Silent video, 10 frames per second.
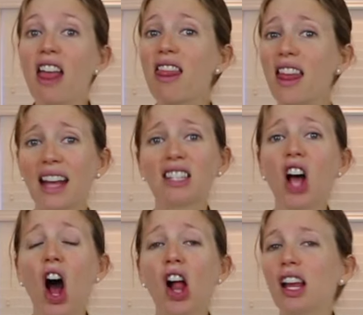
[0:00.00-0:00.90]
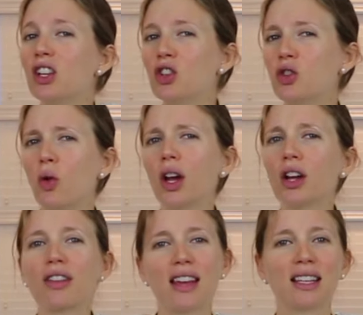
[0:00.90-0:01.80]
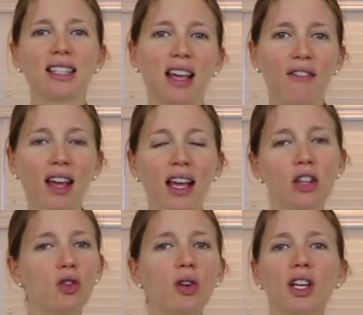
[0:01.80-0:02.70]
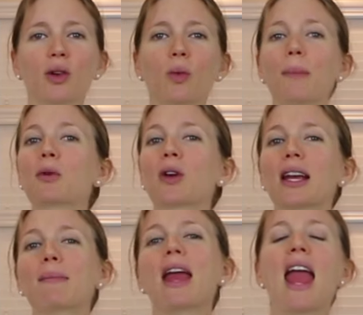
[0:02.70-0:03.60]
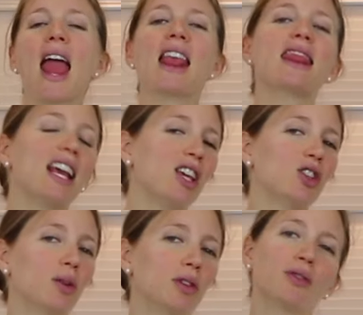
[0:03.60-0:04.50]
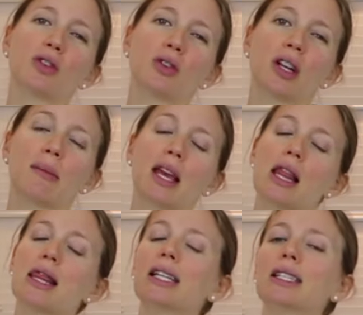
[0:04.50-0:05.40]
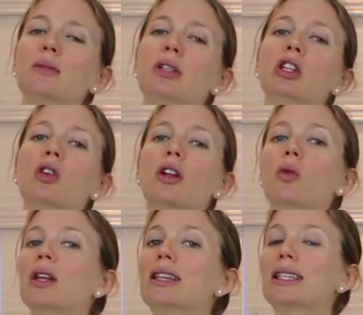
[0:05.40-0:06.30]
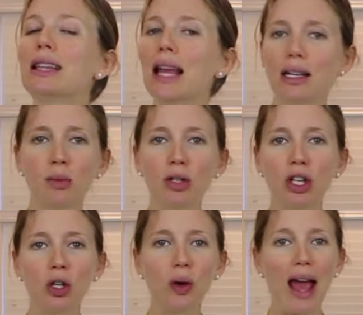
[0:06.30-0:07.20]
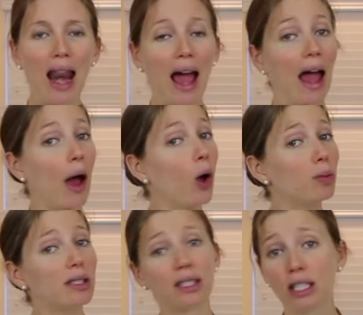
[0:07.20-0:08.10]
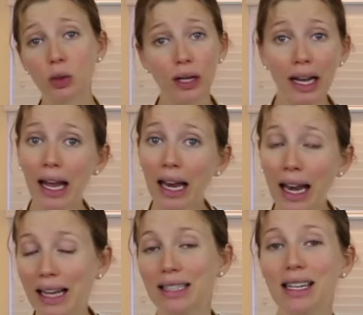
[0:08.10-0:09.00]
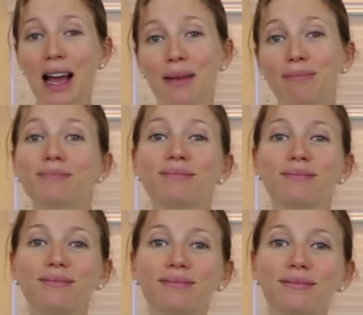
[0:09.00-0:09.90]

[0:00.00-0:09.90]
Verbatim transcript: That's all. Enjoy your Thanksgiving. Enjoy your whipped cream. Thank you so much for joining me. This has been Lauren with Delectable You, and I hope to see you again next time.